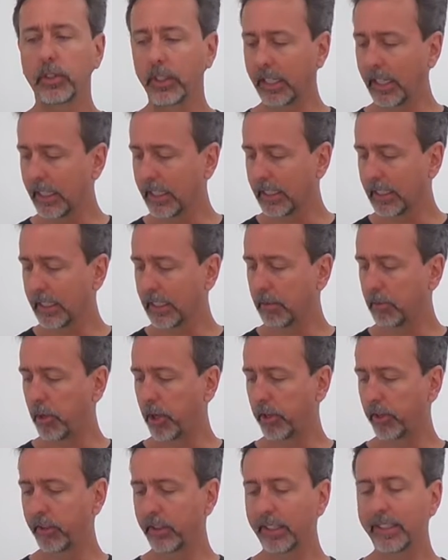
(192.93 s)
Again, this is
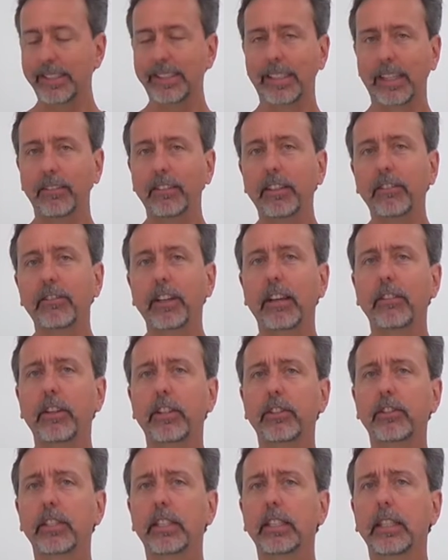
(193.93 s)
model
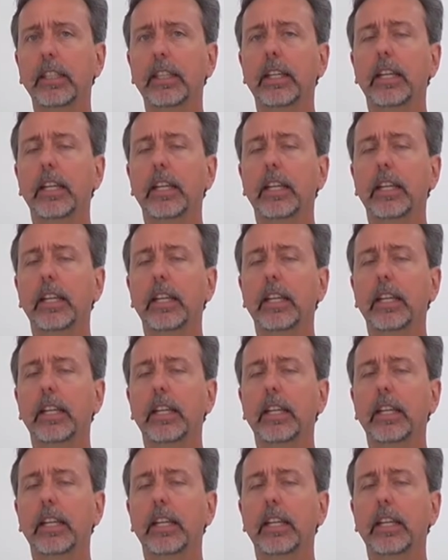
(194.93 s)
7500.